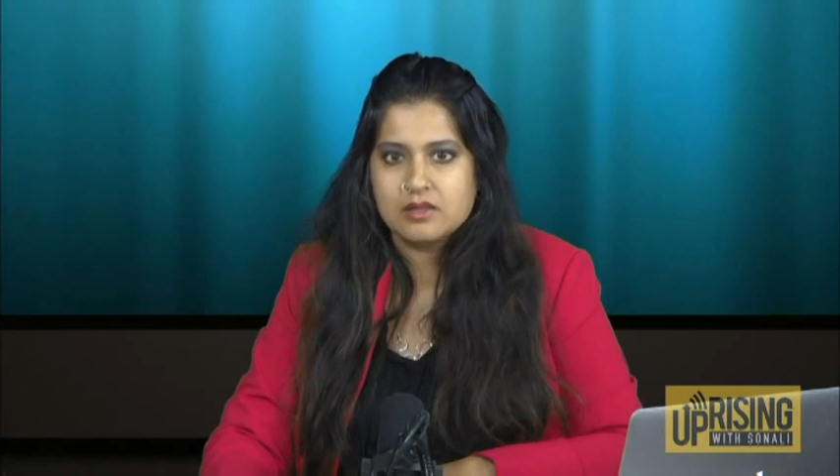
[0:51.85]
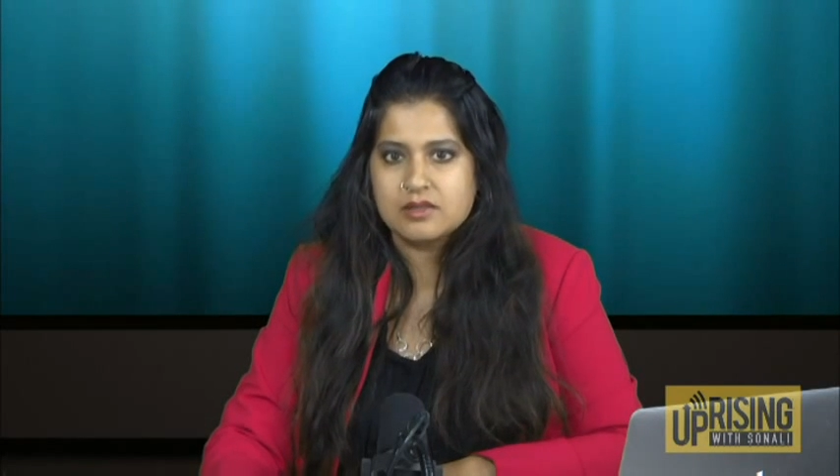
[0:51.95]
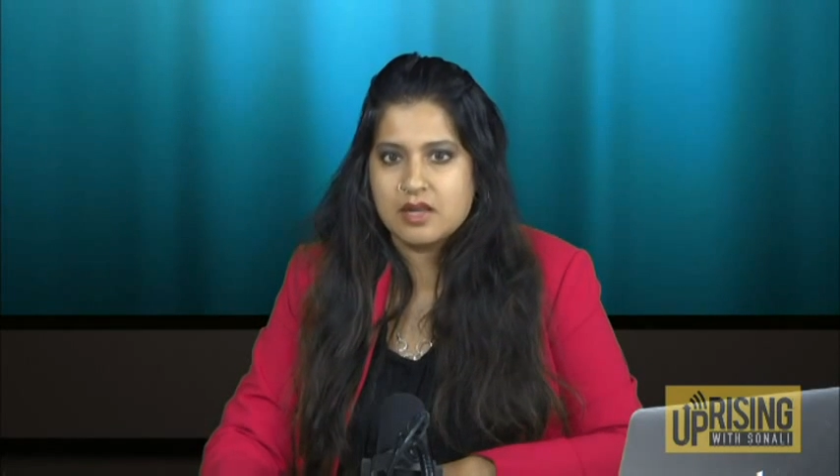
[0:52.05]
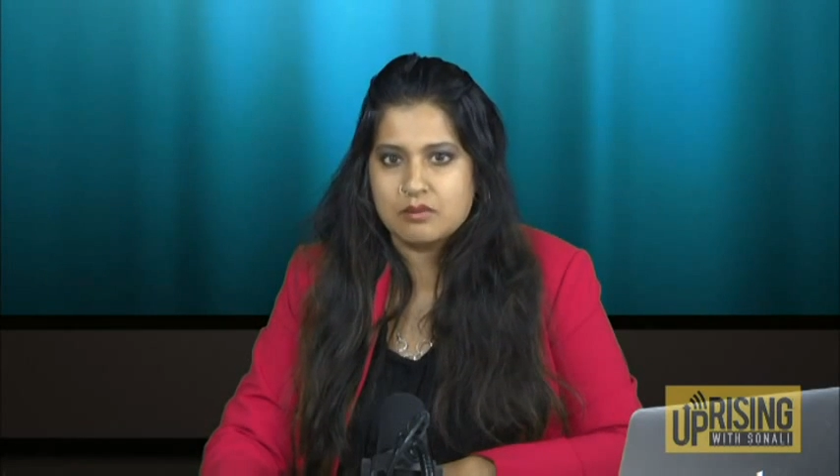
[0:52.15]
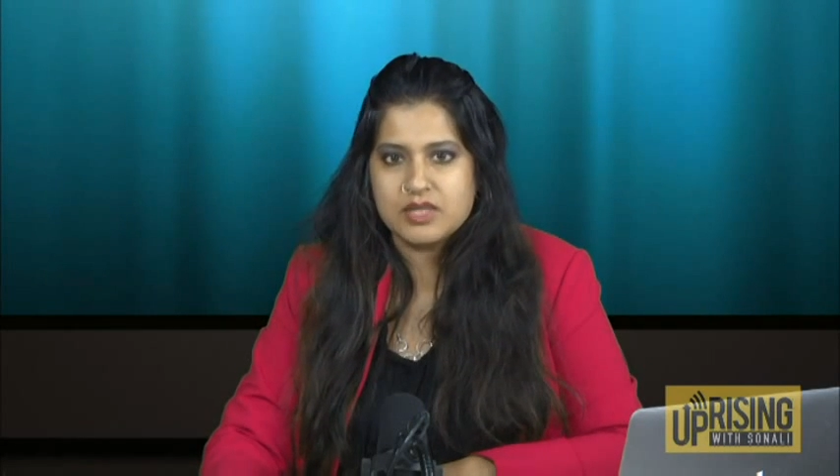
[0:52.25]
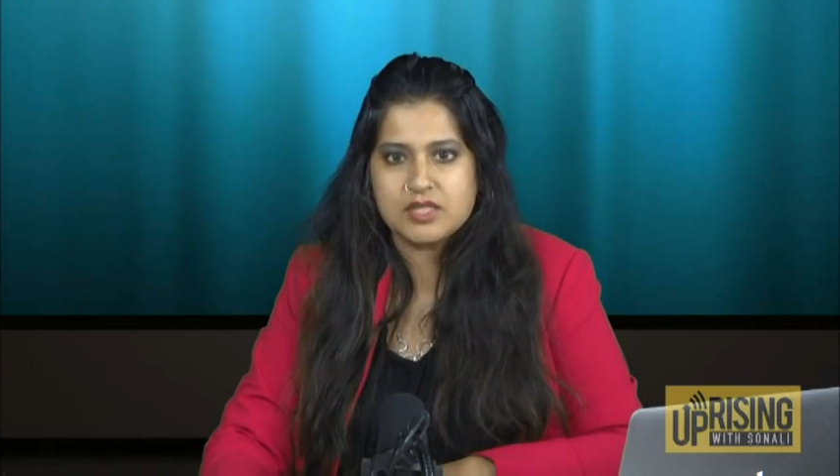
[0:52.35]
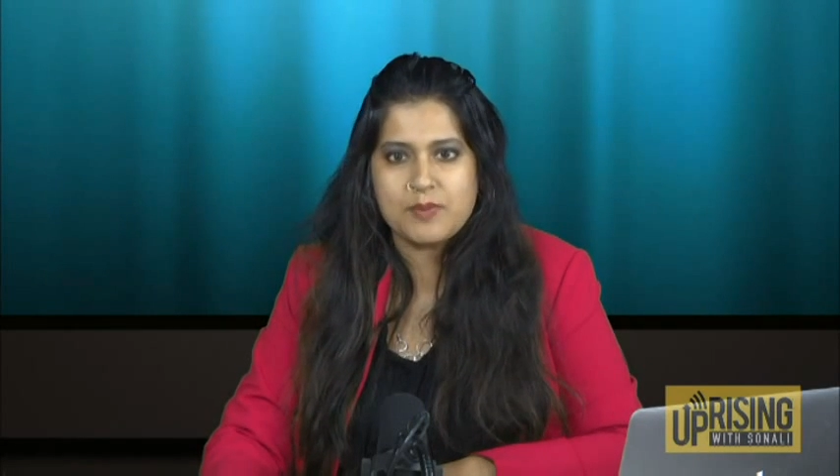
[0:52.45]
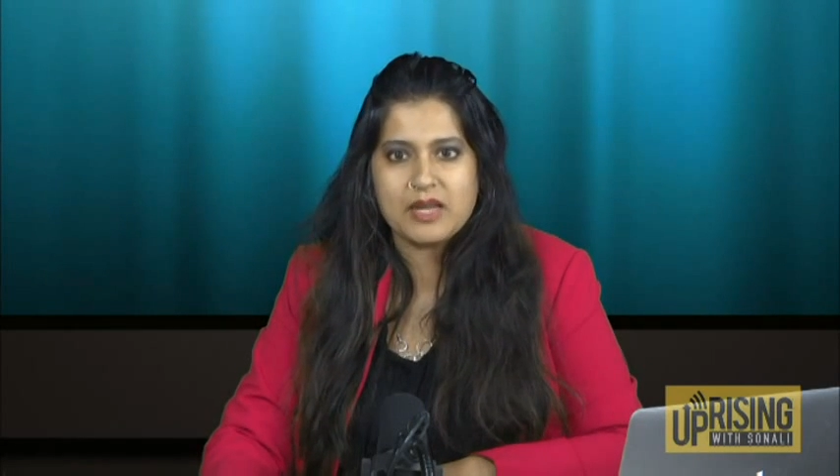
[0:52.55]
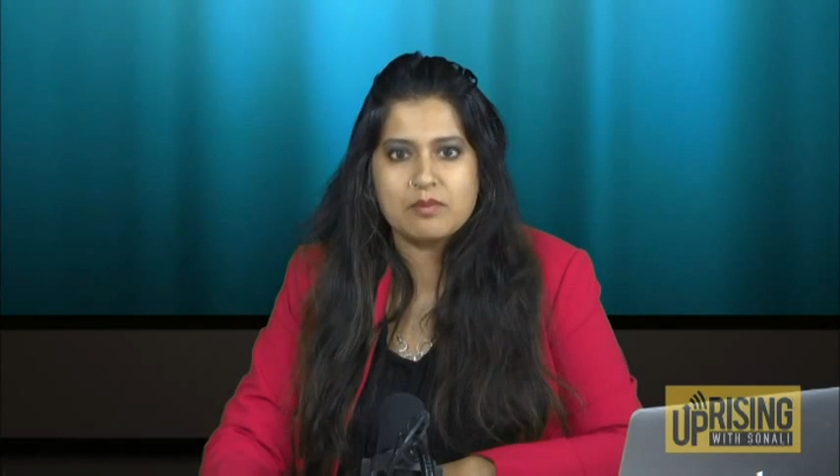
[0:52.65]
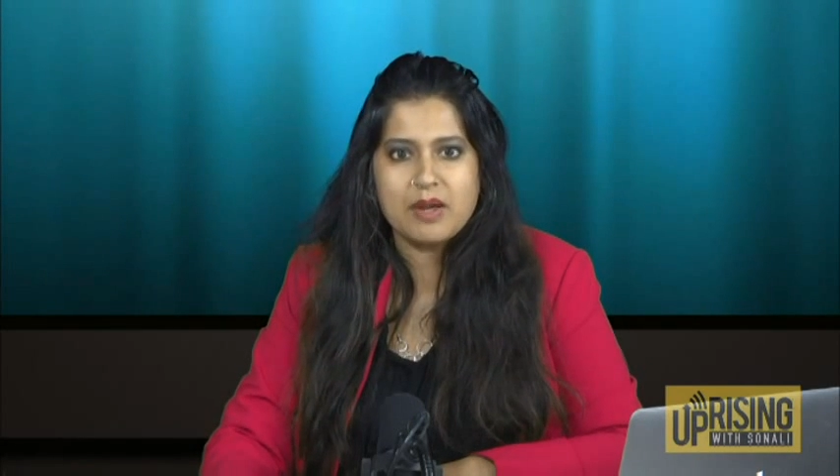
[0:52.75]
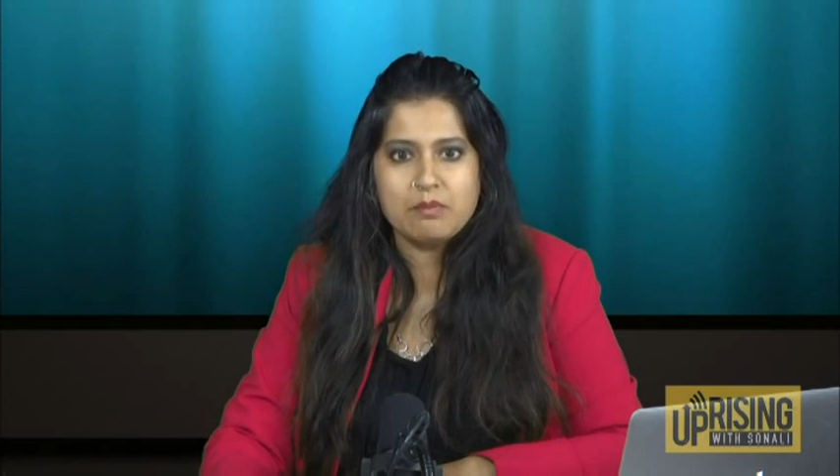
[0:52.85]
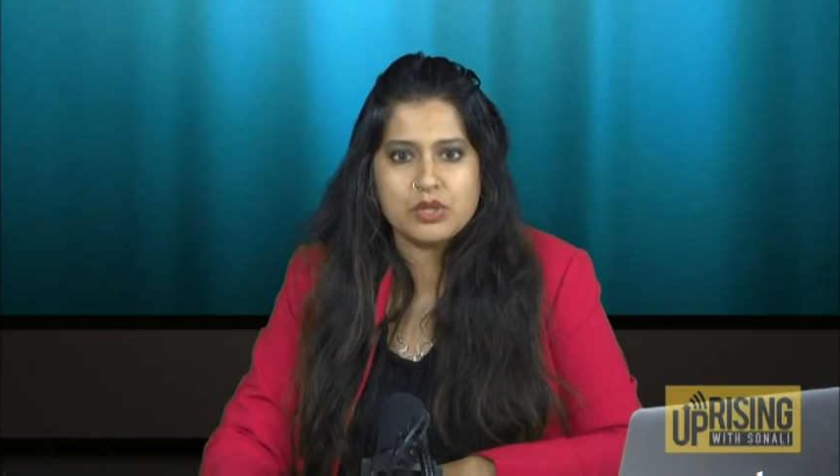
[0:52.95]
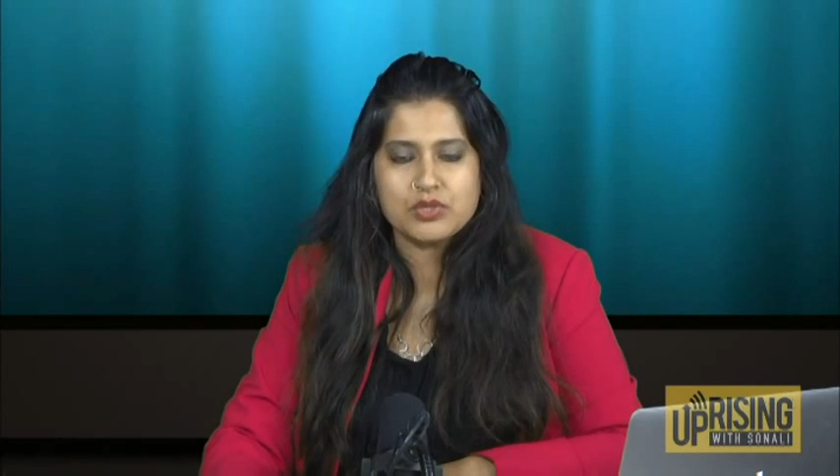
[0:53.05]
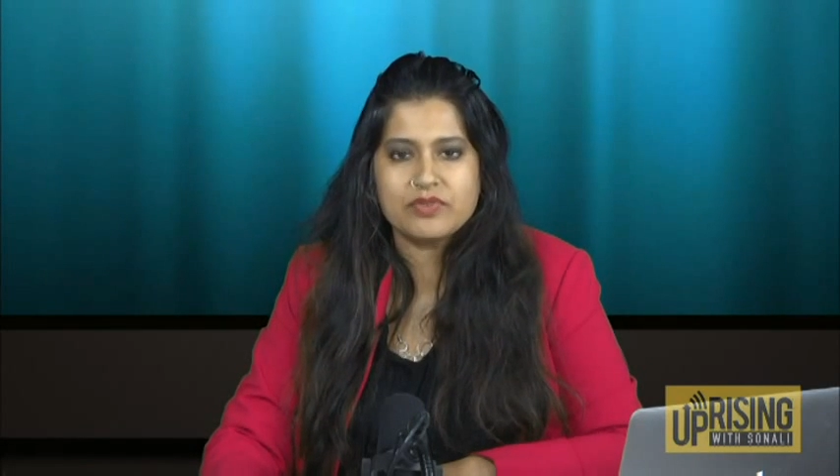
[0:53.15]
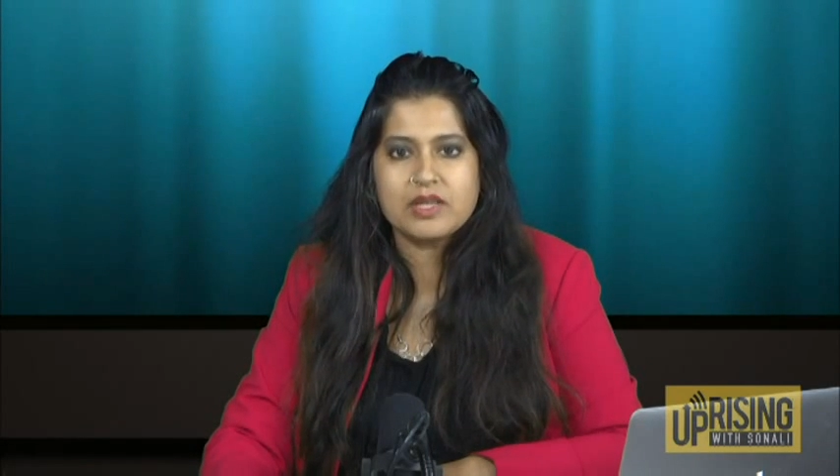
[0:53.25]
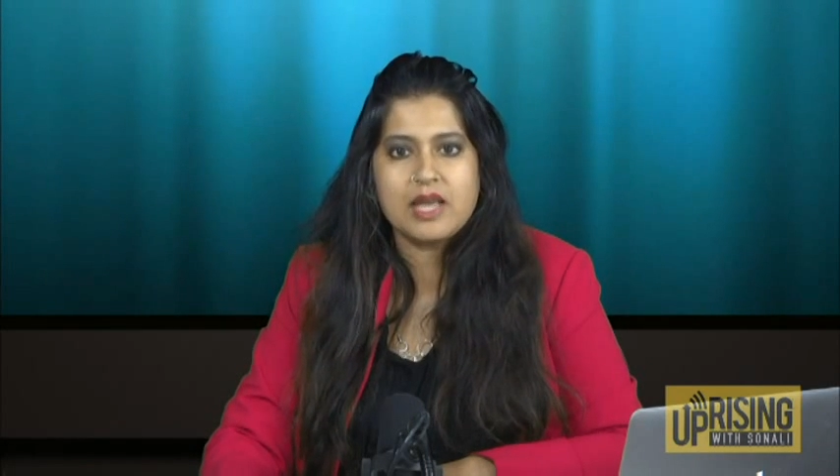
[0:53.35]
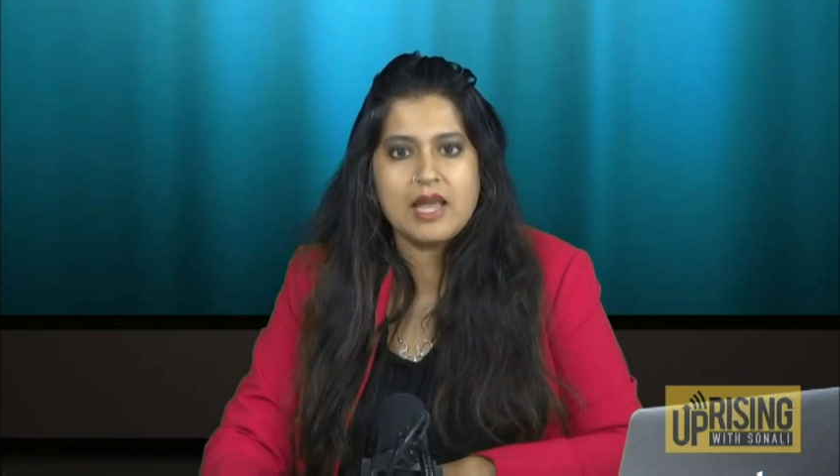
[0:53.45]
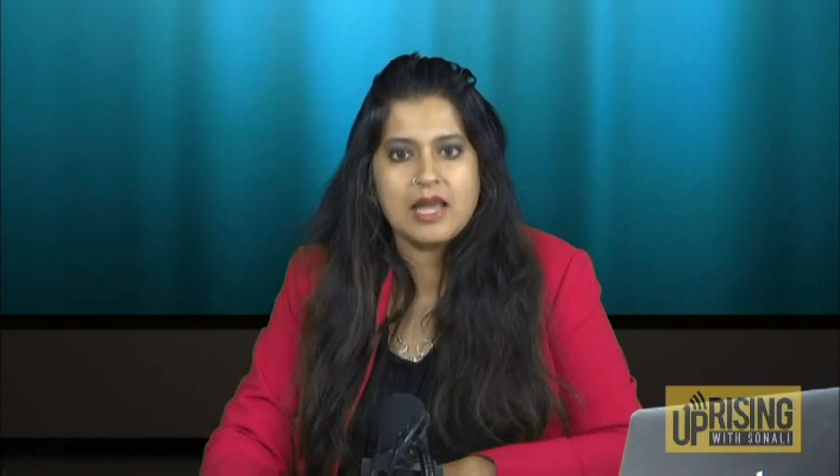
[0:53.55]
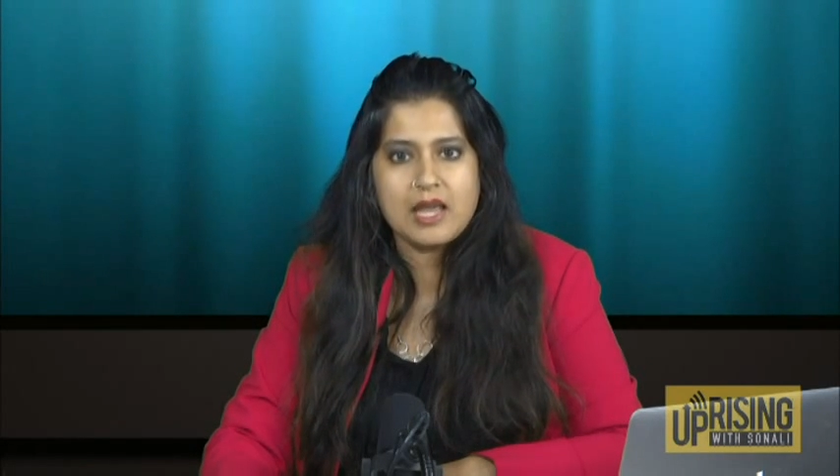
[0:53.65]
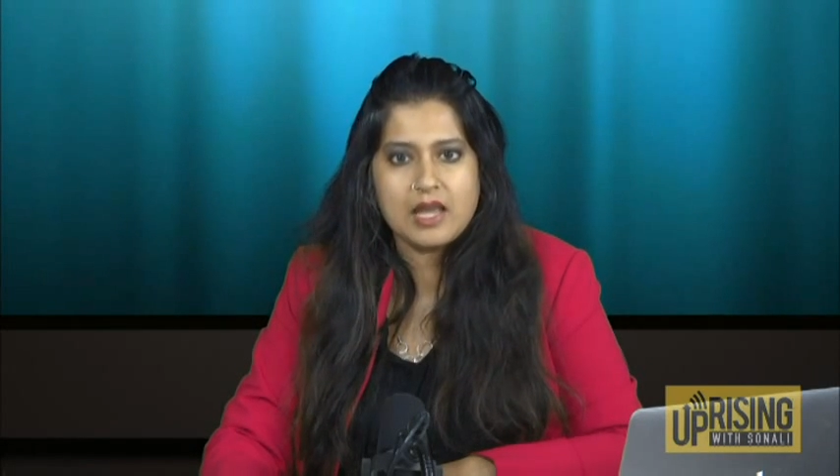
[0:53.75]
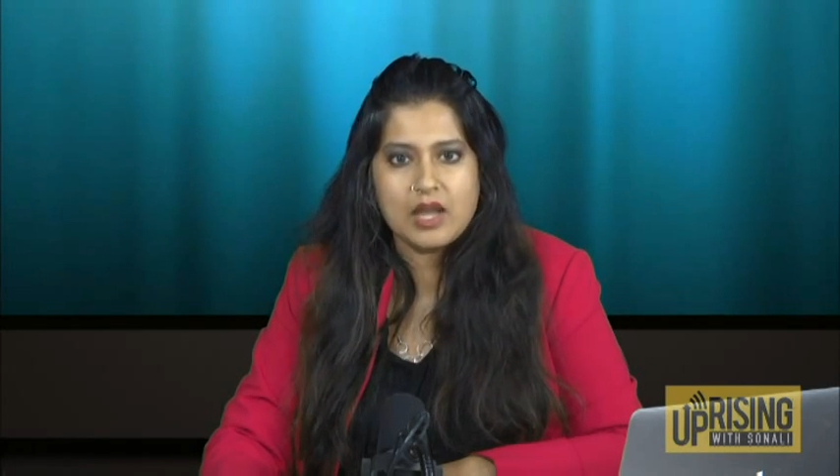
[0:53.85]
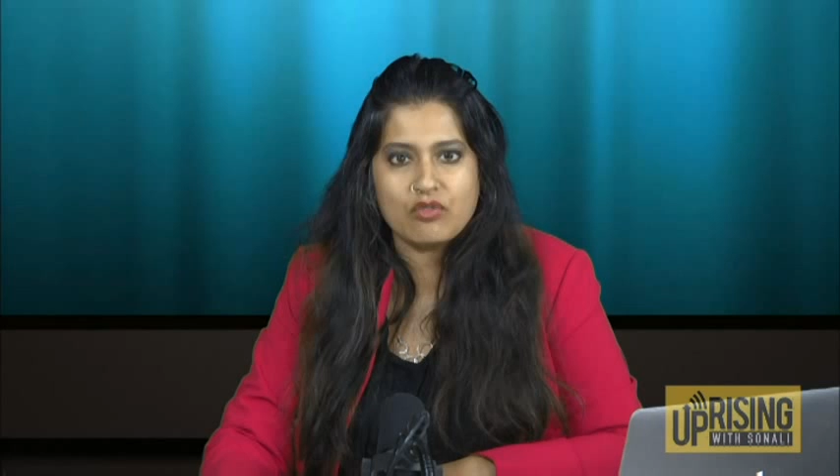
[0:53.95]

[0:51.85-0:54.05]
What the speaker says: Some suspect members of the KKK